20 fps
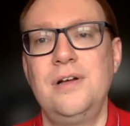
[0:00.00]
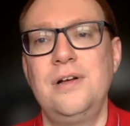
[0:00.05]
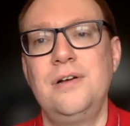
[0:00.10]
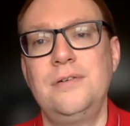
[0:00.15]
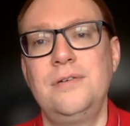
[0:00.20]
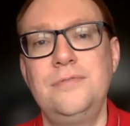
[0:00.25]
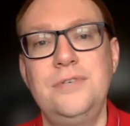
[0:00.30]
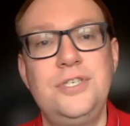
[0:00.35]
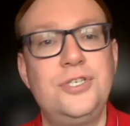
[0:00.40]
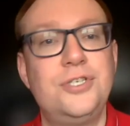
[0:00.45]

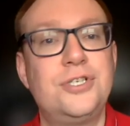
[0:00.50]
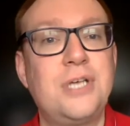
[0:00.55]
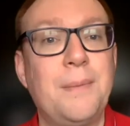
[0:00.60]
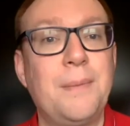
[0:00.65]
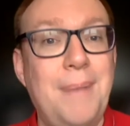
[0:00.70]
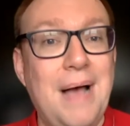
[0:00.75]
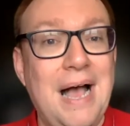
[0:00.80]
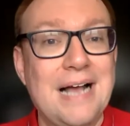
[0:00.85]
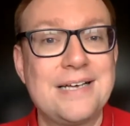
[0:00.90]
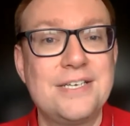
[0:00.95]
Reducing
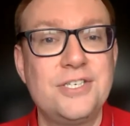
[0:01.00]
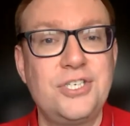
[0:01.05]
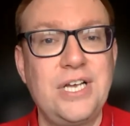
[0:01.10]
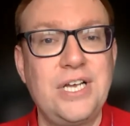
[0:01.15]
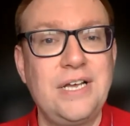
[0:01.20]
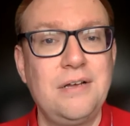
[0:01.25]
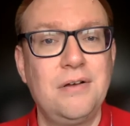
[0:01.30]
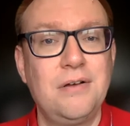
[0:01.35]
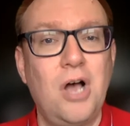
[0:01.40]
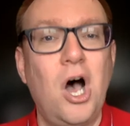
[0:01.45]

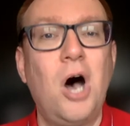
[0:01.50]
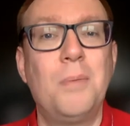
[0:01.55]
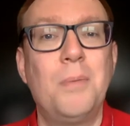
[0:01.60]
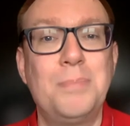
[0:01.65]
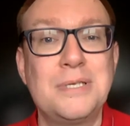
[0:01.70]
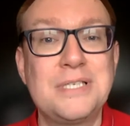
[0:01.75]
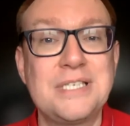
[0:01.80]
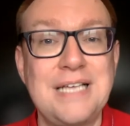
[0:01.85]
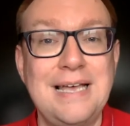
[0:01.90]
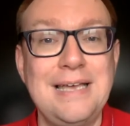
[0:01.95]
packaging,
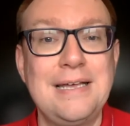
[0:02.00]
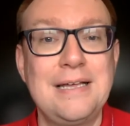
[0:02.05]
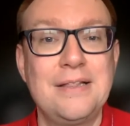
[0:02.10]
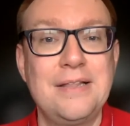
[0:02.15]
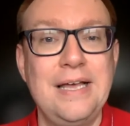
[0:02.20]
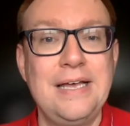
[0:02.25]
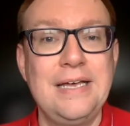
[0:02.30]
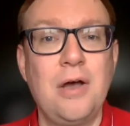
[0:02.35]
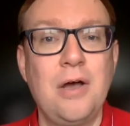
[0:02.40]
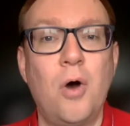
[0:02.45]

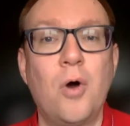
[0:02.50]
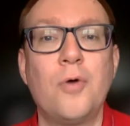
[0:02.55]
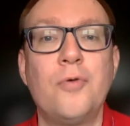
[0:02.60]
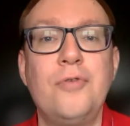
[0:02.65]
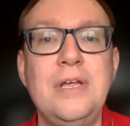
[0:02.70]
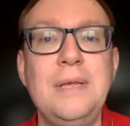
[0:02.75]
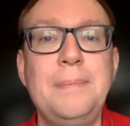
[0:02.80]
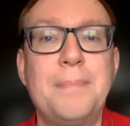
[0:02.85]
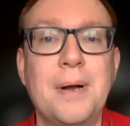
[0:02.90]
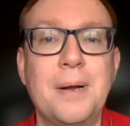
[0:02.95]
upcycling, or
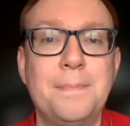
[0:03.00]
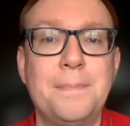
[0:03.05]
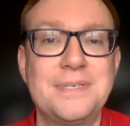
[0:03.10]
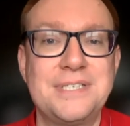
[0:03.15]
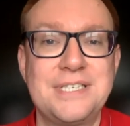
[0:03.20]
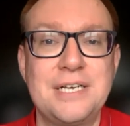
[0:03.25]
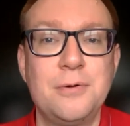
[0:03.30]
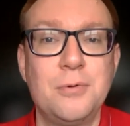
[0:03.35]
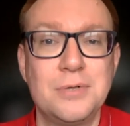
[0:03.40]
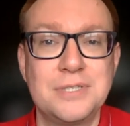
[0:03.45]

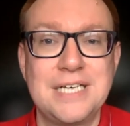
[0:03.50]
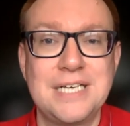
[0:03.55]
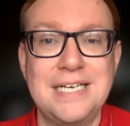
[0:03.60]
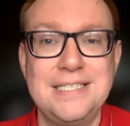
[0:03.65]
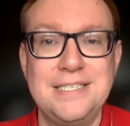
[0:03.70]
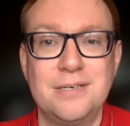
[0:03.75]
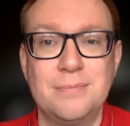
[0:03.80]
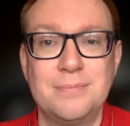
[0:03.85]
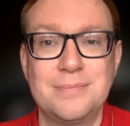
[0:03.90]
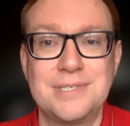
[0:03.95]
repurposing old
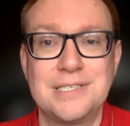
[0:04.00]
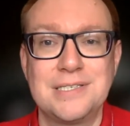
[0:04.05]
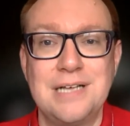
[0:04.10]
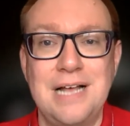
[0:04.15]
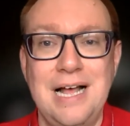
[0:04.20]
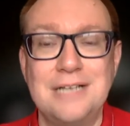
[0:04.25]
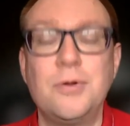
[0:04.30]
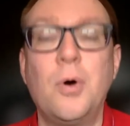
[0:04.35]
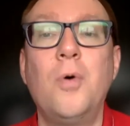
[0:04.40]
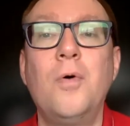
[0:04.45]
items,
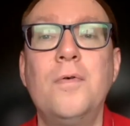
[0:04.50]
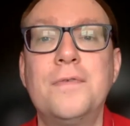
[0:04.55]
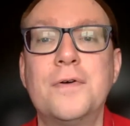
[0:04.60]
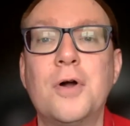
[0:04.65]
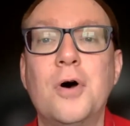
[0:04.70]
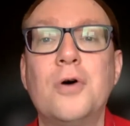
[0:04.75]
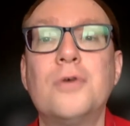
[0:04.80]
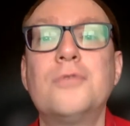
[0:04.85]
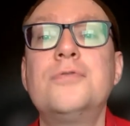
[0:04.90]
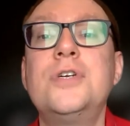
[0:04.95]
and
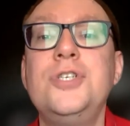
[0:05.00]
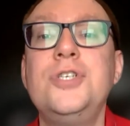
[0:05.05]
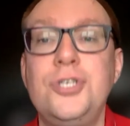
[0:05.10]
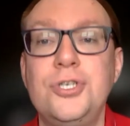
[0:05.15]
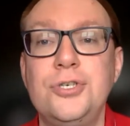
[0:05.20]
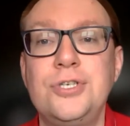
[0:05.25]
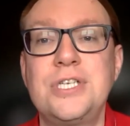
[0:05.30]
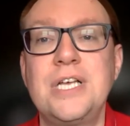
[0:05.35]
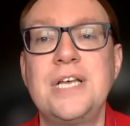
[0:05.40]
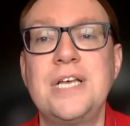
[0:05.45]
overall
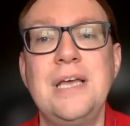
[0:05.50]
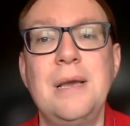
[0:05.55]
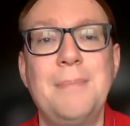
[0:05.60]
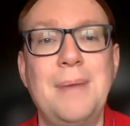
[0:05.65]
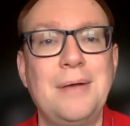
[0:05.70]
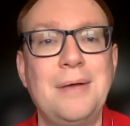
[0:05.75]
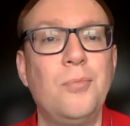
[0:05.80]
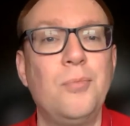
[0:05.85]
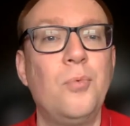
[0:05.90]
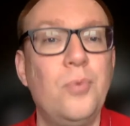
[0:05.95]
reducing the
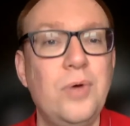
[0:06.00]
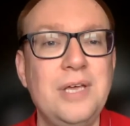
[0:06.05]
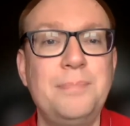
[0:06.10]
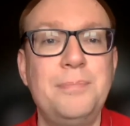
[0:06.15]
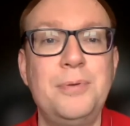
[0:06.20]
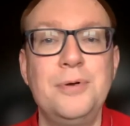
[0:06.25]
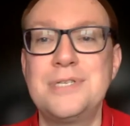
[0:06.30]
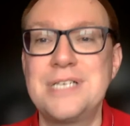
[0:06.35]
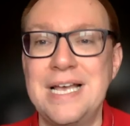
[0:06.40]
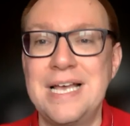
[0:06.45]
amount we
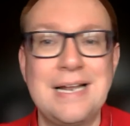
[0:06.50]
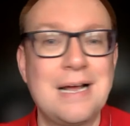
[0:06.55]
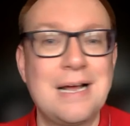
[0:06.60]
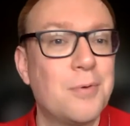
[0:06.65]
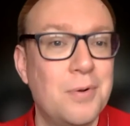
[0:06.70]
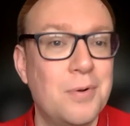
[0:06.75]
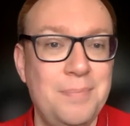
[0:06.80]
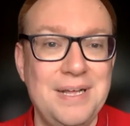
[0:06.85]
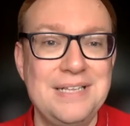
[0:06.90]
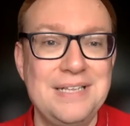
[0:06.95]
put in our
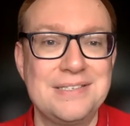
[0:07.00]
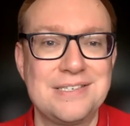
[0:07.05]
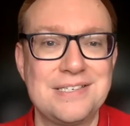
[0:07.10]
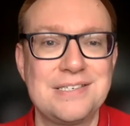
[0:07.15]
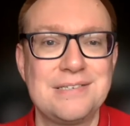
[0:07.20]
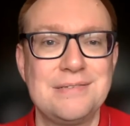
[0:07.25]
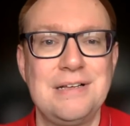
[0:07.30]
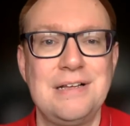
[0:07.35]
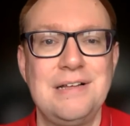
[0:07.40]
bins.